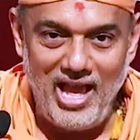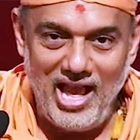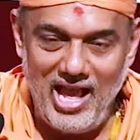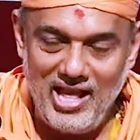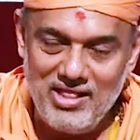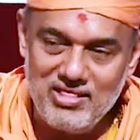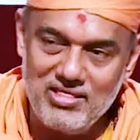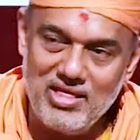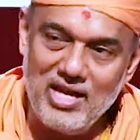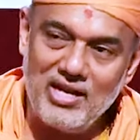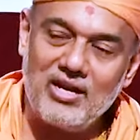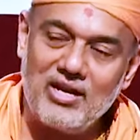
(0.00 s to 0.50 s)

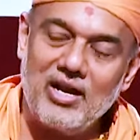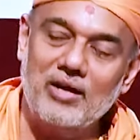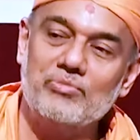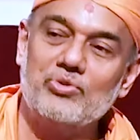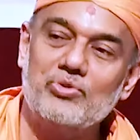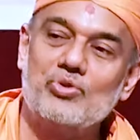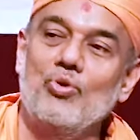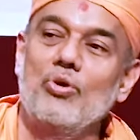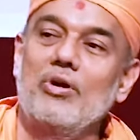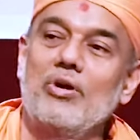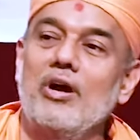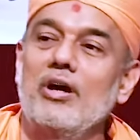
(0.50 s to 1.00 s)
And they
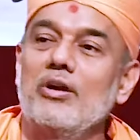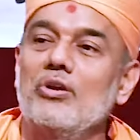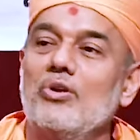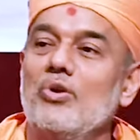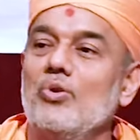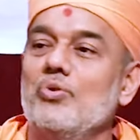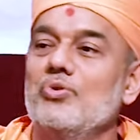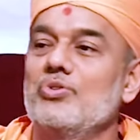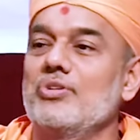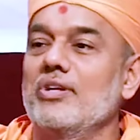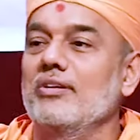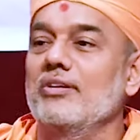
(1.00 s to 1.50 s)
come to a
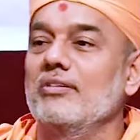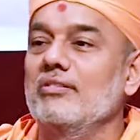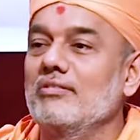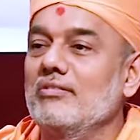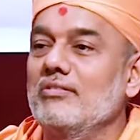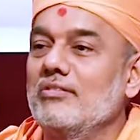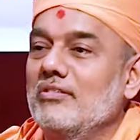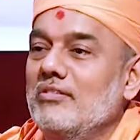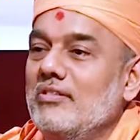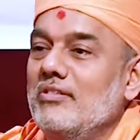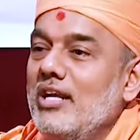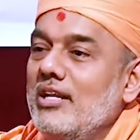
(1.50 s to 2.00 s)
conclusion
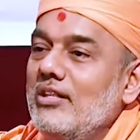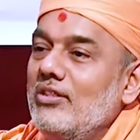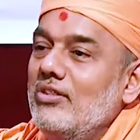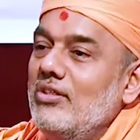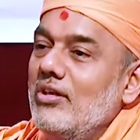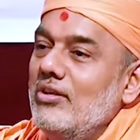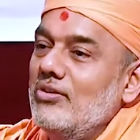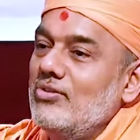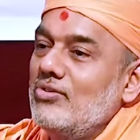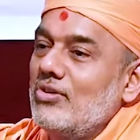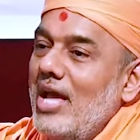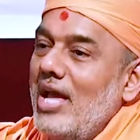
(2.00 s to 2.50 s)
that
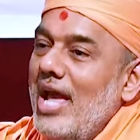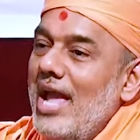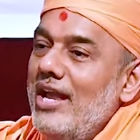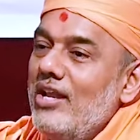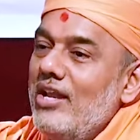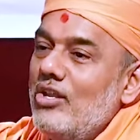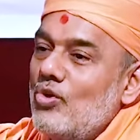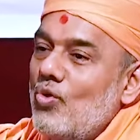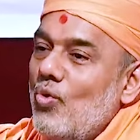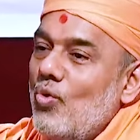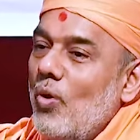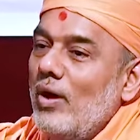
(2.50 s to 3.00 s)
these
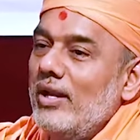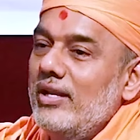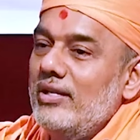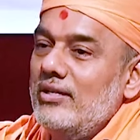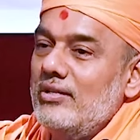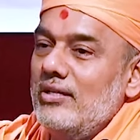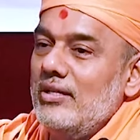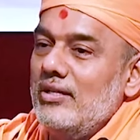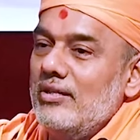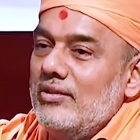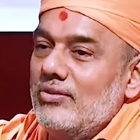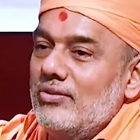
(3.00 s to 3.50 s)
eight
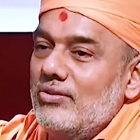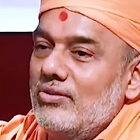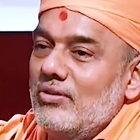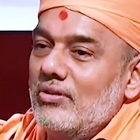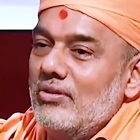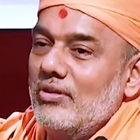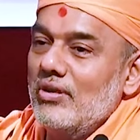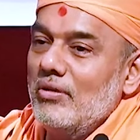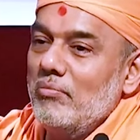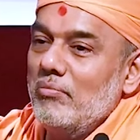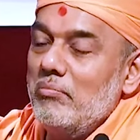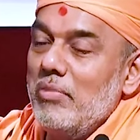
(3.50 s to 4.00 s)

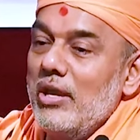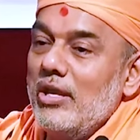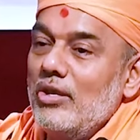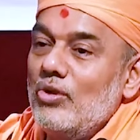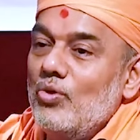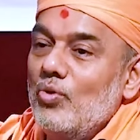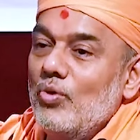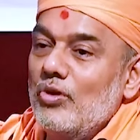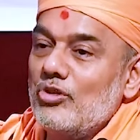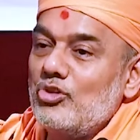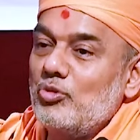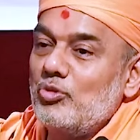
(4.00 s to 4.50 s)
qualities
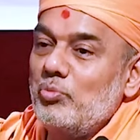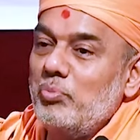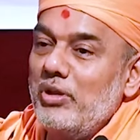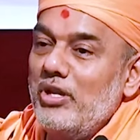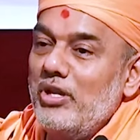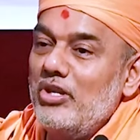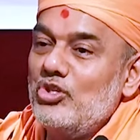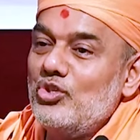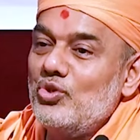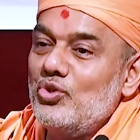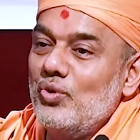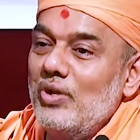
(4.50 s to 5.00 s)
make you a
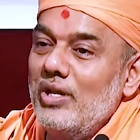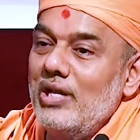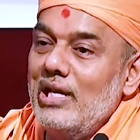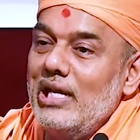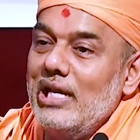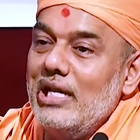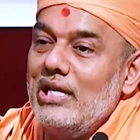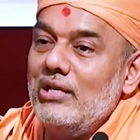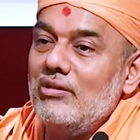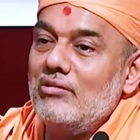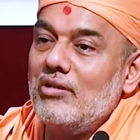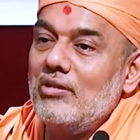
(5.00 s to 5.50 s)

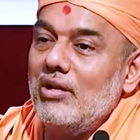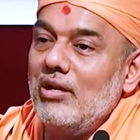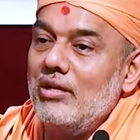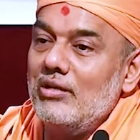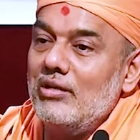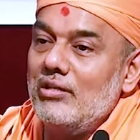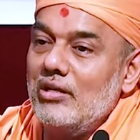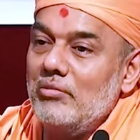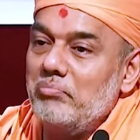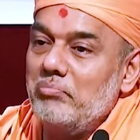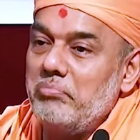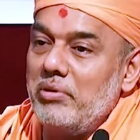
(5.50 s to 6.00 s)
spiritually
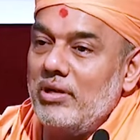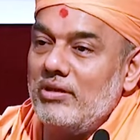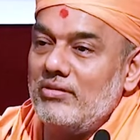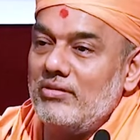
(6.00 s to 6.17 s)
intelligent